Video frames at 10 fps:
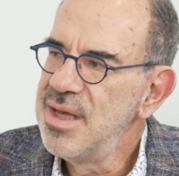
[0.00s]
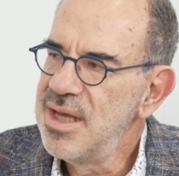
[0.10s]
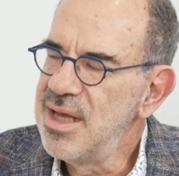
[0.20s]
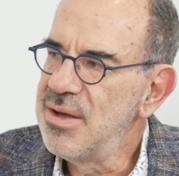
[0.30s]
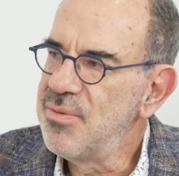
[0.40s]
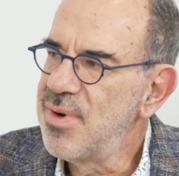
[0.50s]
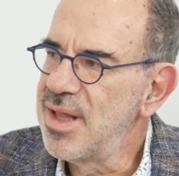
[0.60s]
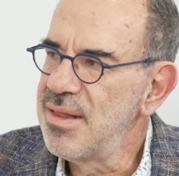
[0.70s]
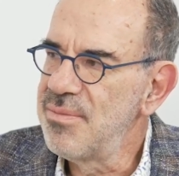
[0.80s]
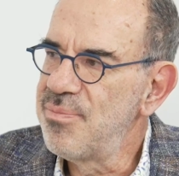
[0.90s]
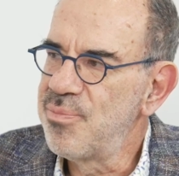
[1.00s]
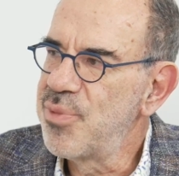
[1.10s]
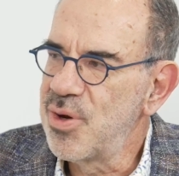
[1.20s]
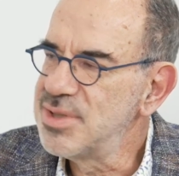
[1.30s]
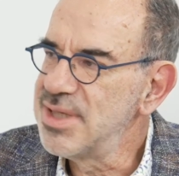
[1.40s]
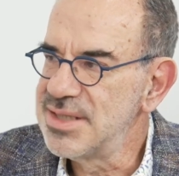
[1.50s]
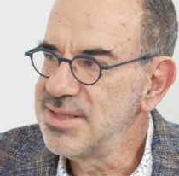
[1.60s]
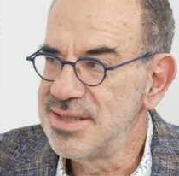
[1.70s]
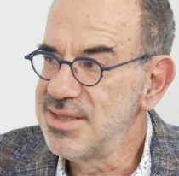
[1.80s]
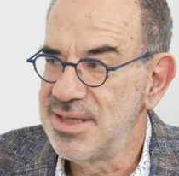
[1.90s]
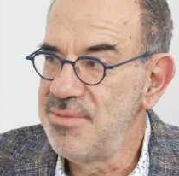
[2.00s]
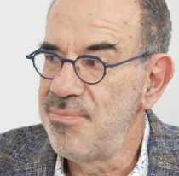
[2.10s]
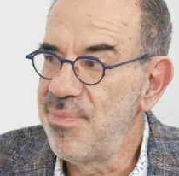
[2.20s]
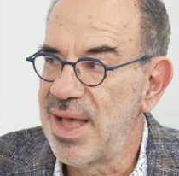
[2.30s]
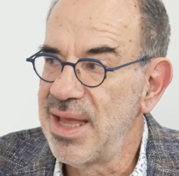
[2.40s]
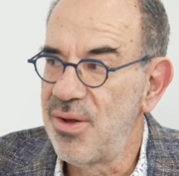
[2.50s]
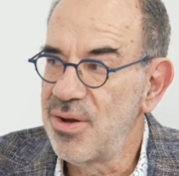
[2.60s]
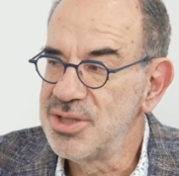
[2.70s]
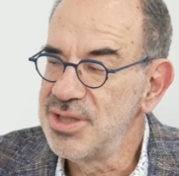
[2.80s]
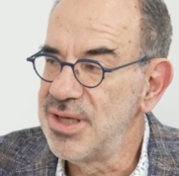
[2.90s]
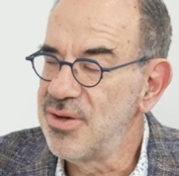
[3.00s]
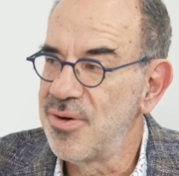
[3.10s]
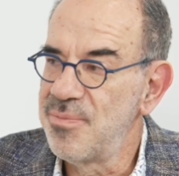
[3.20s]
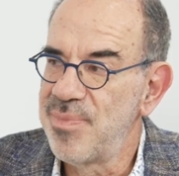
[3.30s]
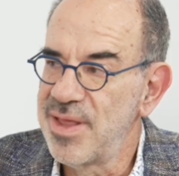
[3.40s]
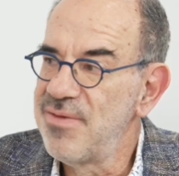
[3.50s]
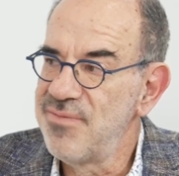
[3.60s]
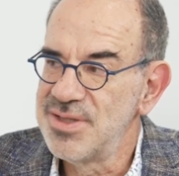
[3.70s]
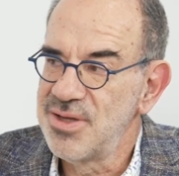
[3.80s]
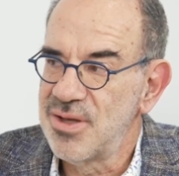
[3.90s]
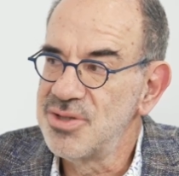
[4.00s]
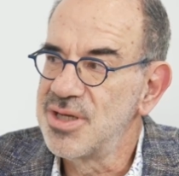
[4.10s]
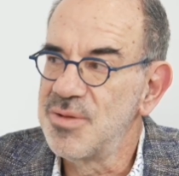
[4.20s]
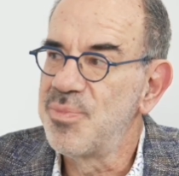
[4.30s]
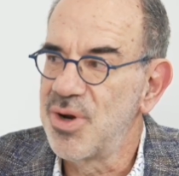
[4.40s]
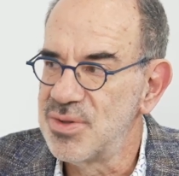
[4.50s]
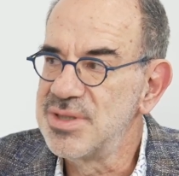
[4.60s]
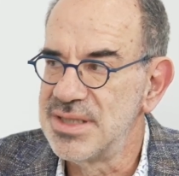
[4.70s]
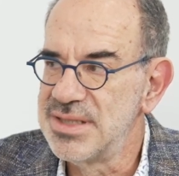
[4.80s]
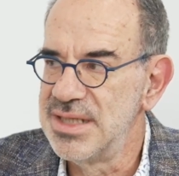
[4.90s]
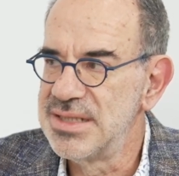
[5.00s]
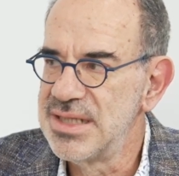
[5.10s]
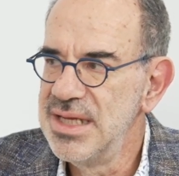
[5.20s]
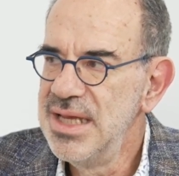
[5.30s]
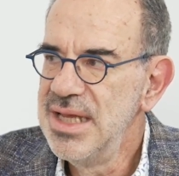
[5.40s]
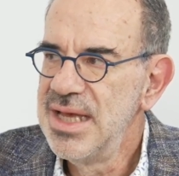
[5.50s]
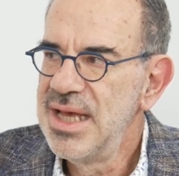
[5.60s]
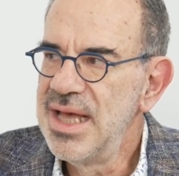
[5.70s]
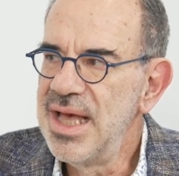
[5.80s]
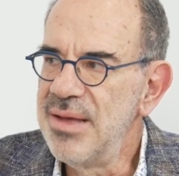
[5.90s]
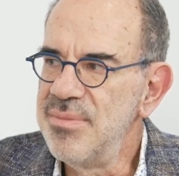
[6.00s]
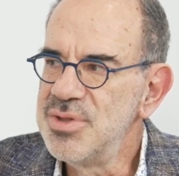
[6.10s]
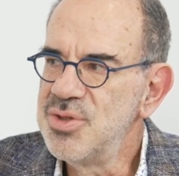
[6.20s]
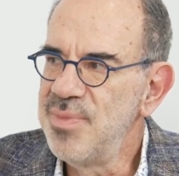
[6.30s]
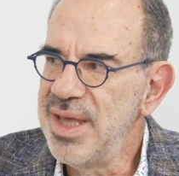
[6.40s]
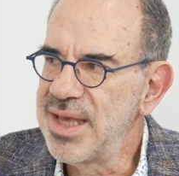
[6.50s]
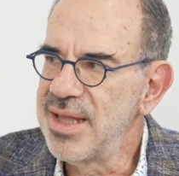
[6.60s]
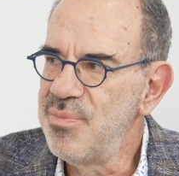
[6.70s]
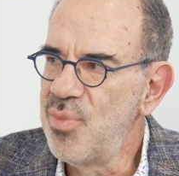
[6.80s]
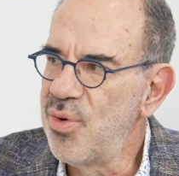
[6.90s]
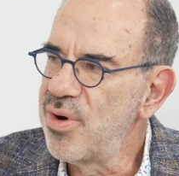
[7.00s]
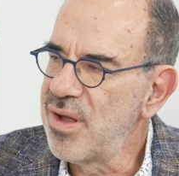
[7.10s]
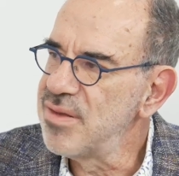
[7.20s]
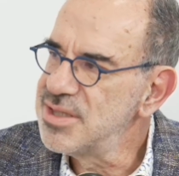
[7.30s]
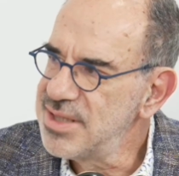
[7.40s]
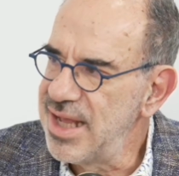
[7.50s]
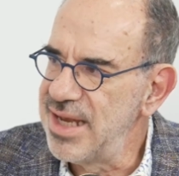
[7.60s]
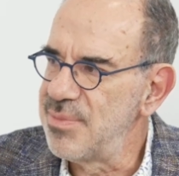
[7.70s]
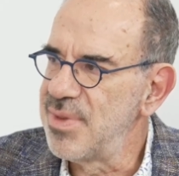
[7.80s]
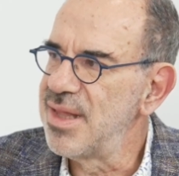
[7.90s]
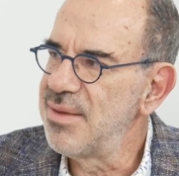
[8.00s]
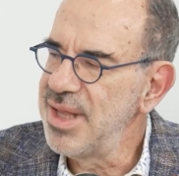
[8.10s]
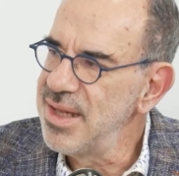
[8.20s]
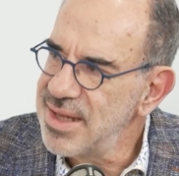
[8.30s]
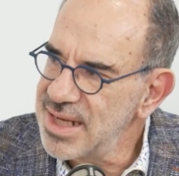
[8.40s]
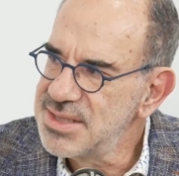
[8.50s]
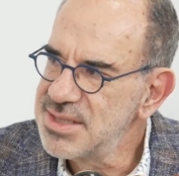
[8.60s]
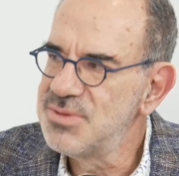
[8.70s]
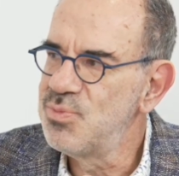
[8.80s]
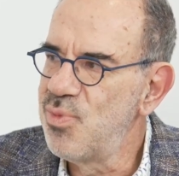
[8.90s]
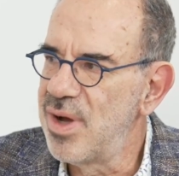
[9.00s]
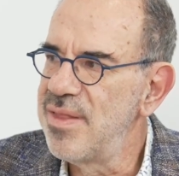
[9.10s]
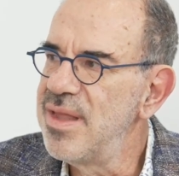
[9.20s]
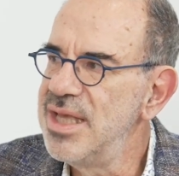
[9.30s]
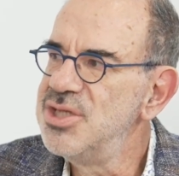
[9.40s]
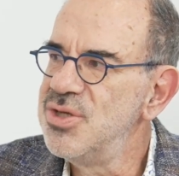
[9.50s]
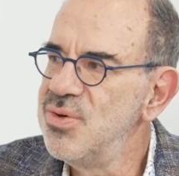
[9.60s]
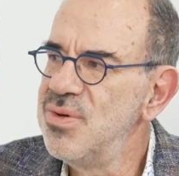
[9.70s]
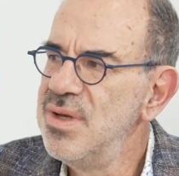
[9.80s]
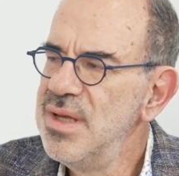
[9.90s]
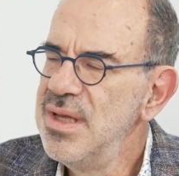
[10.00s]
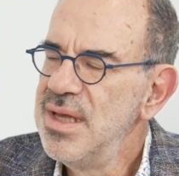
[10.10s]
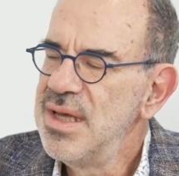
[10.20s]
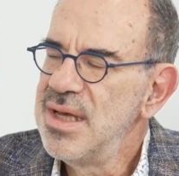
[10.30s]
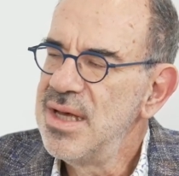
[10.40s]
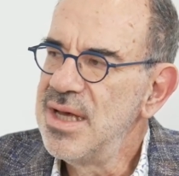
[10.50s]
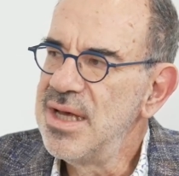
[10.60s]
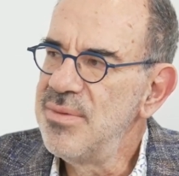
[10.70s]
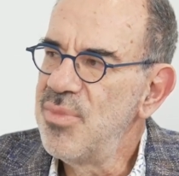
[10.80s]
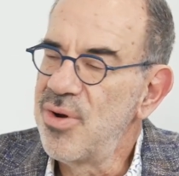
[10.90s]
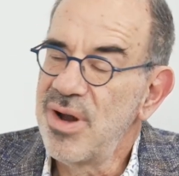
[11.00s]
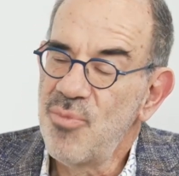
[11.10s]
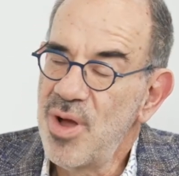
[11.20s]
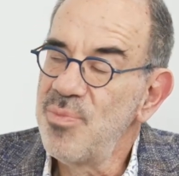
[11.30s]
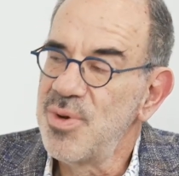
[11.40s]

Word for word: uh, well, processes mm -hmm. in biology or pathophysiological processes um, to make it more understandable. I mean, that's one issue um, or one